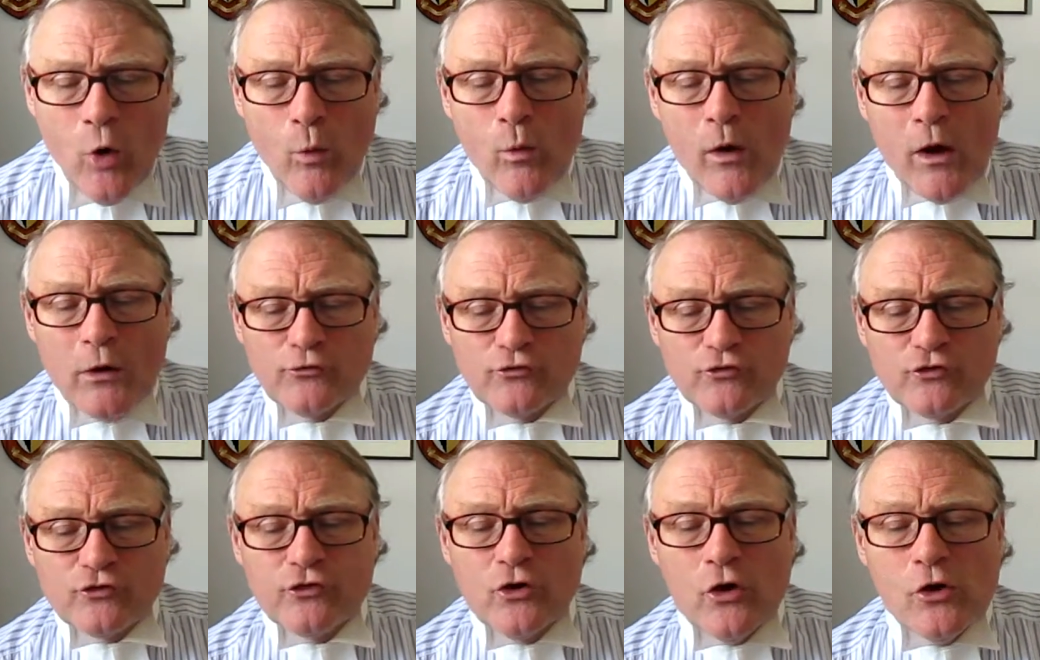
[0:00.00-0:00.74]
while
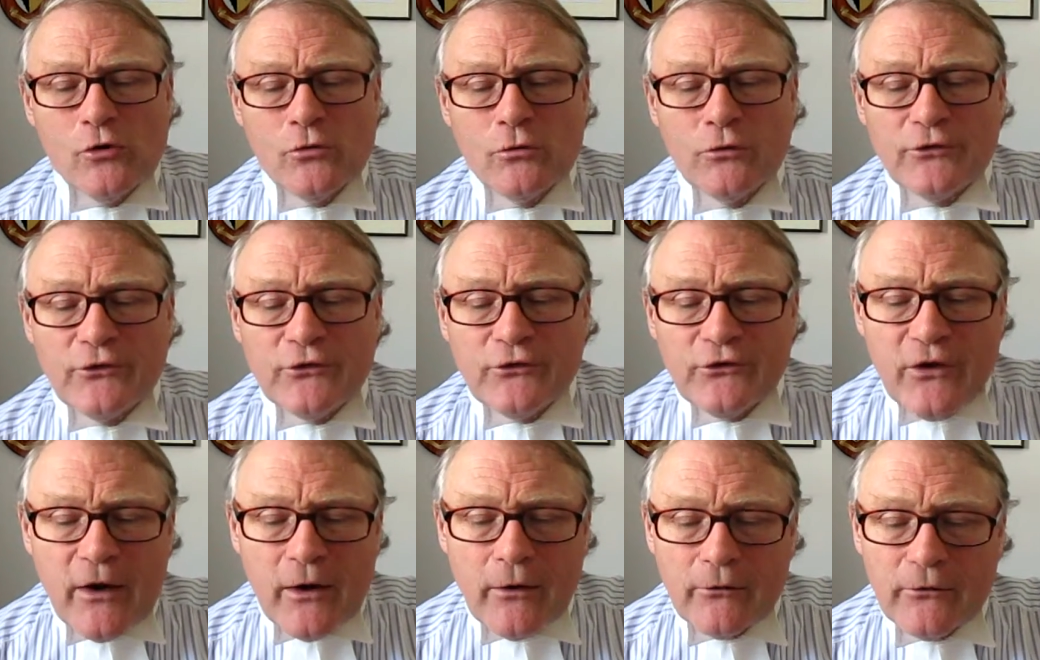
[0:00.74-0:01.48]
trolls and
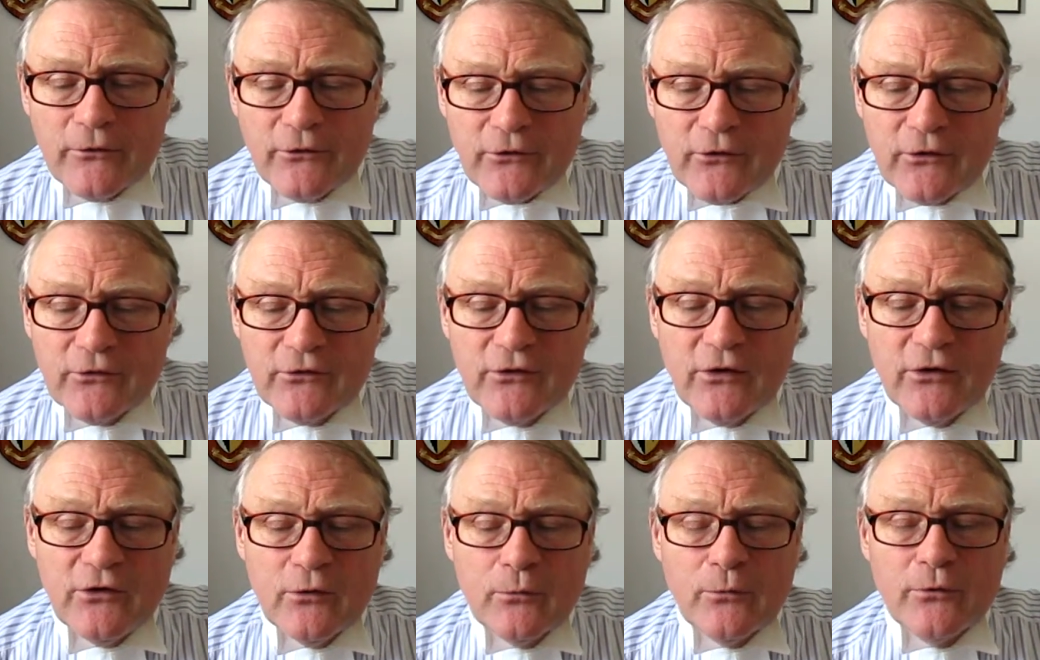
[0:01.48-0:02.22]
terrorists
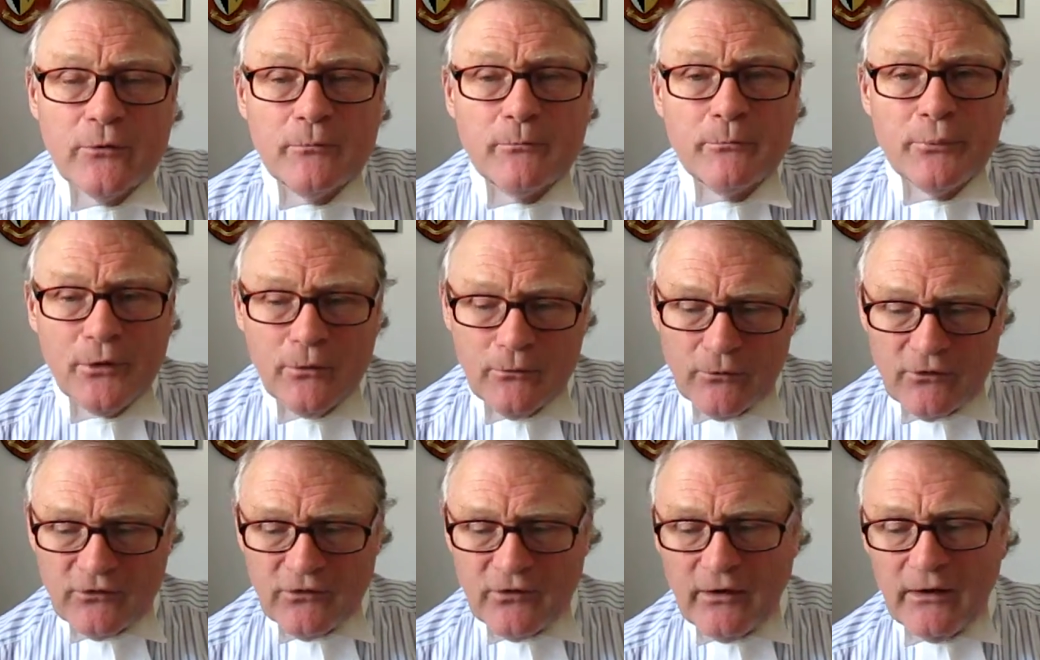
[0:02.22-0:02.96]
continue with
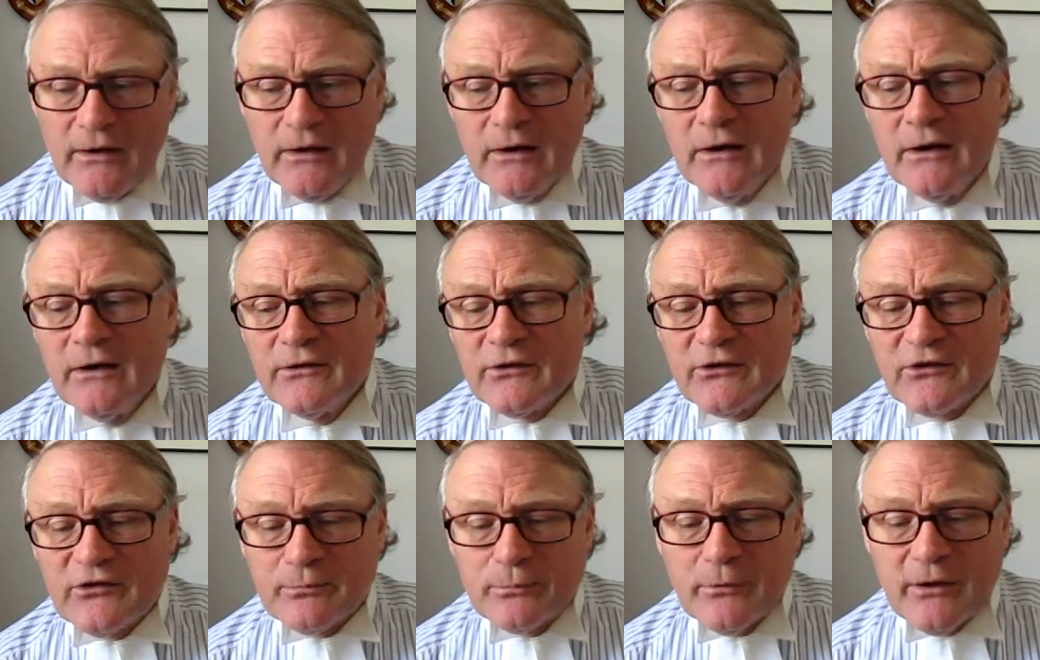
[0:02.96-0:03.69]
impunity
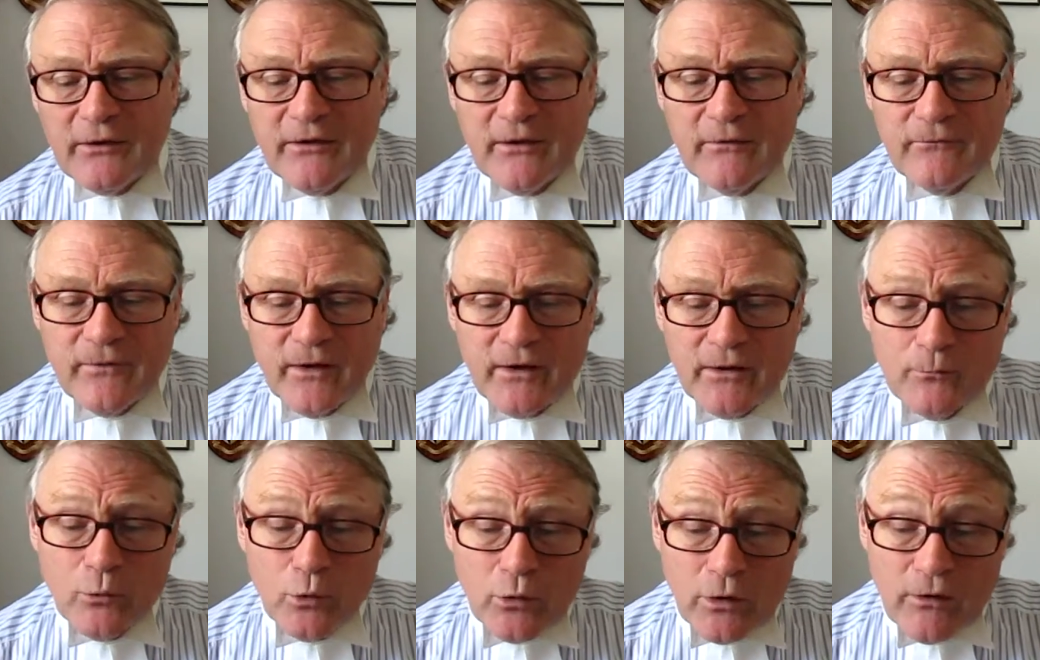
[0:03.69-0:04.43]
to spread their
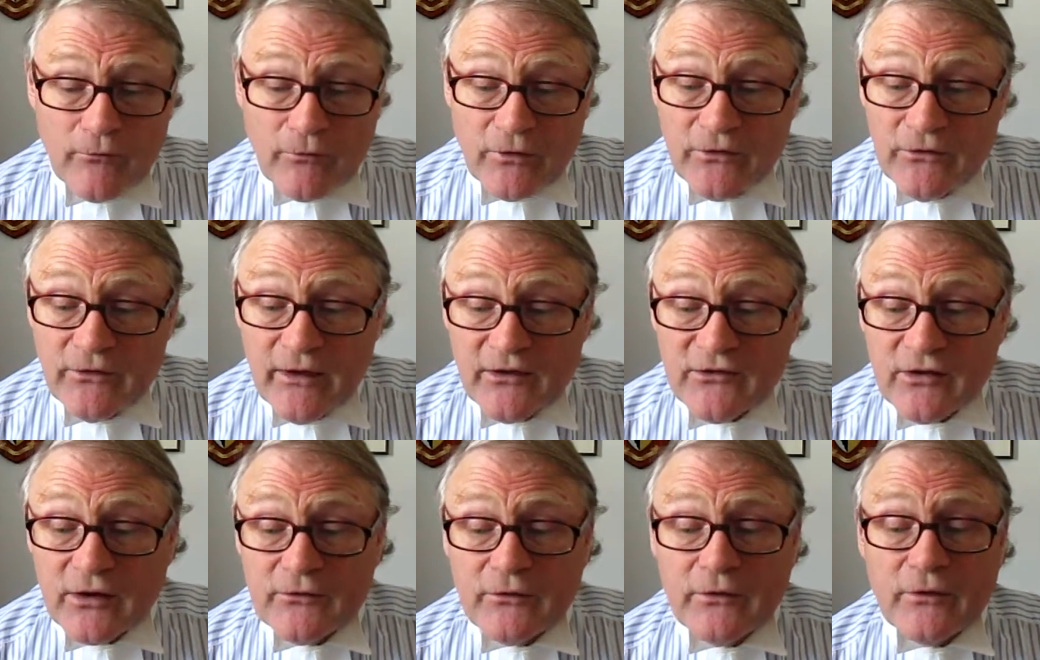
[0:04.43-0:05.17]
venom all over the
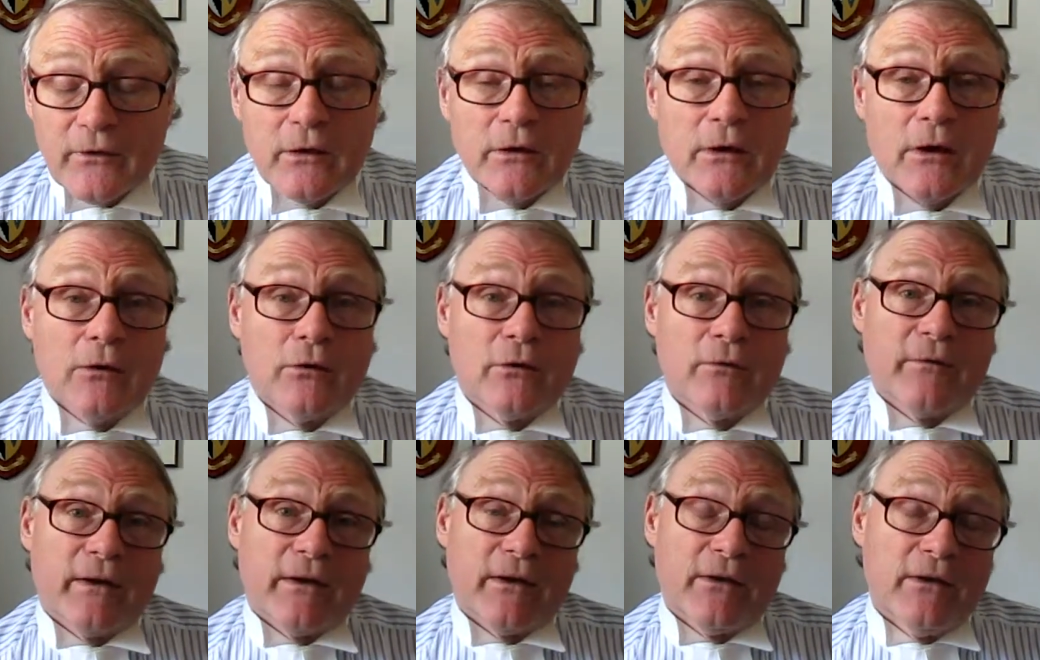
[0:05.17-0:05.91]
net under the cloak
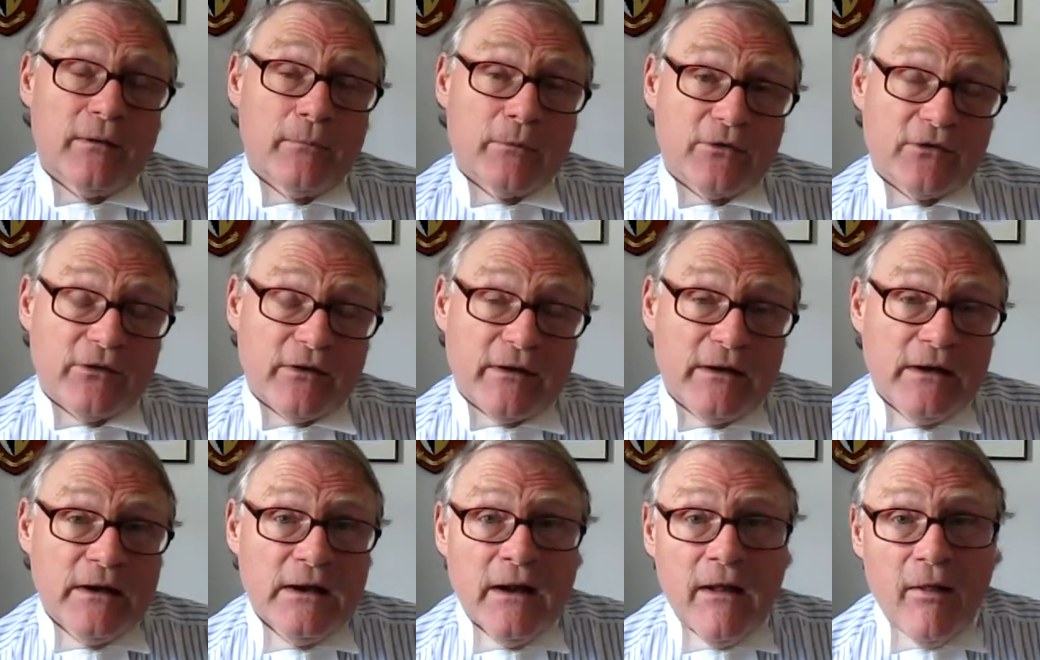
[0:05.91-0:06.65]
of anonymity.
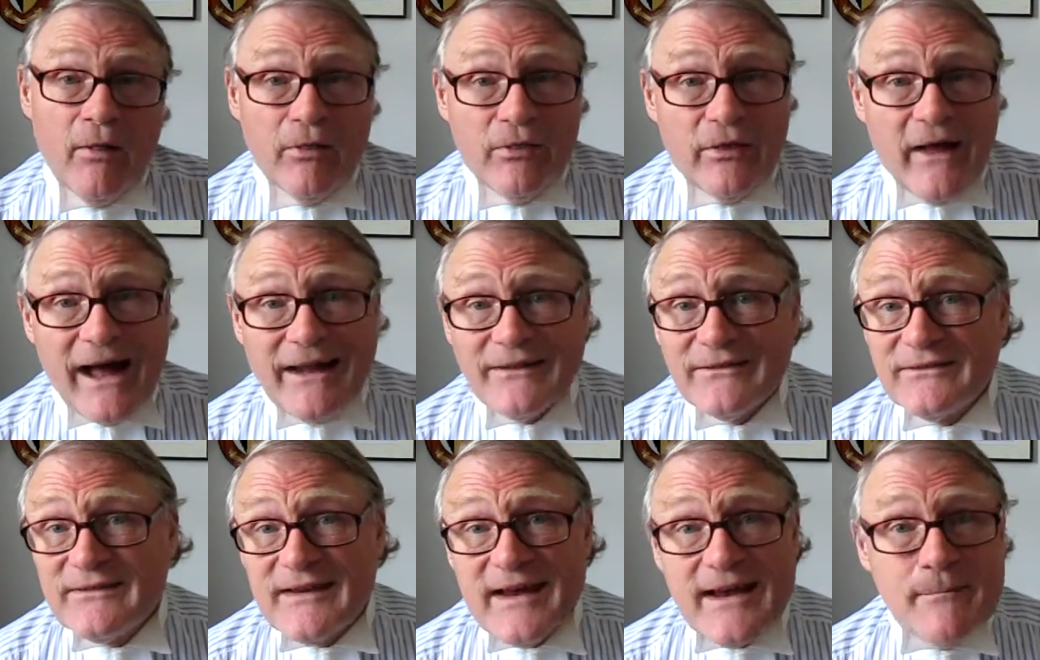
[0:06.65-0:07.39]

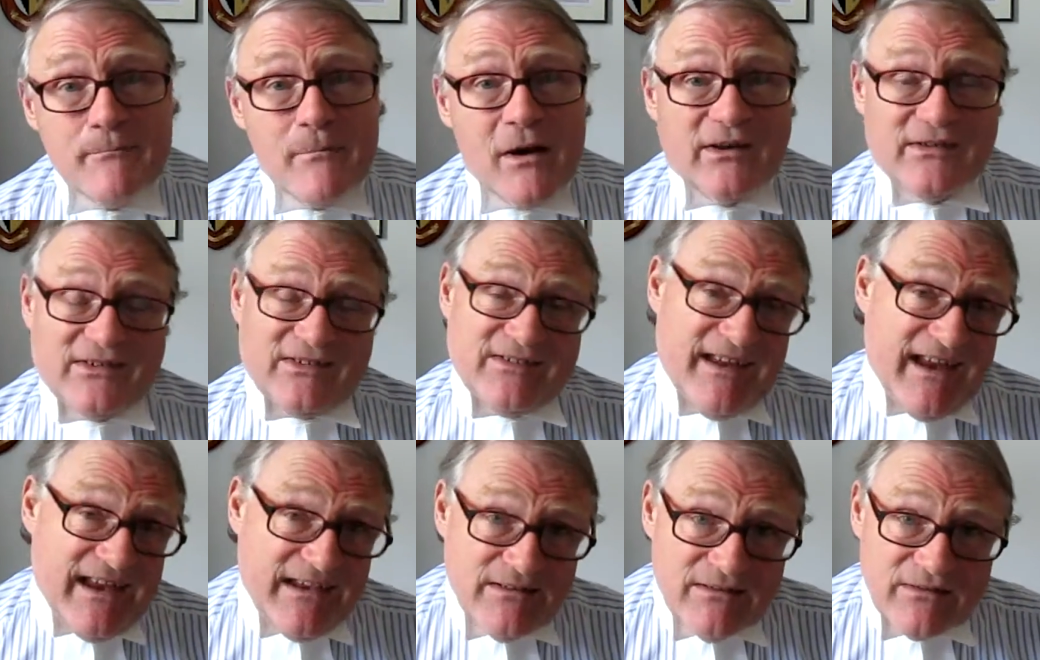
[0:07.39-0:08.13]
That day must
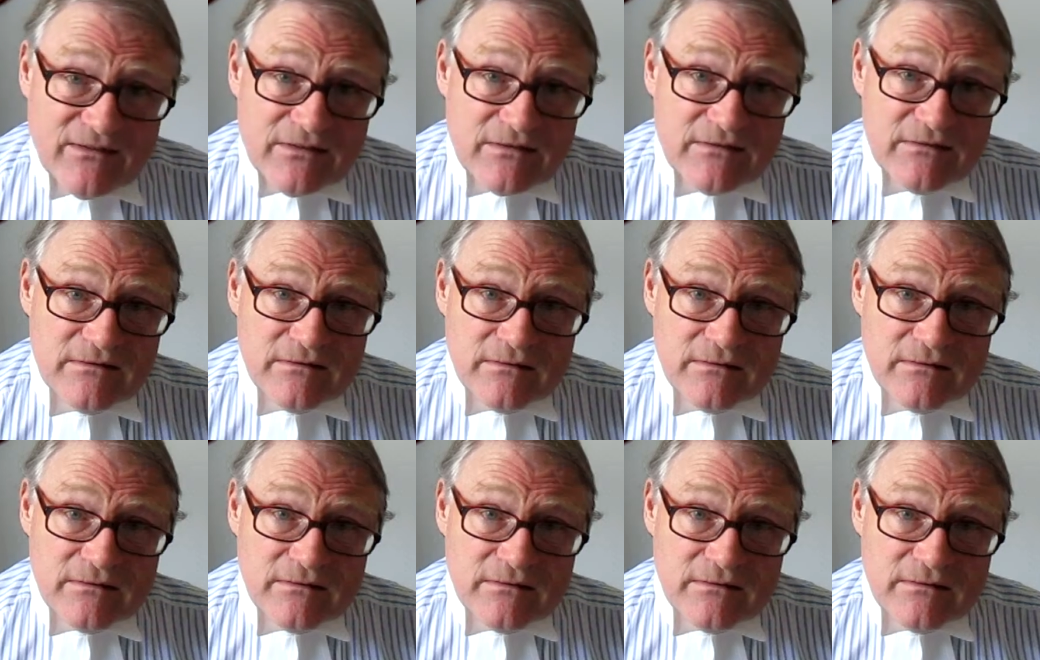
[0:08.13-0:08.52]
end.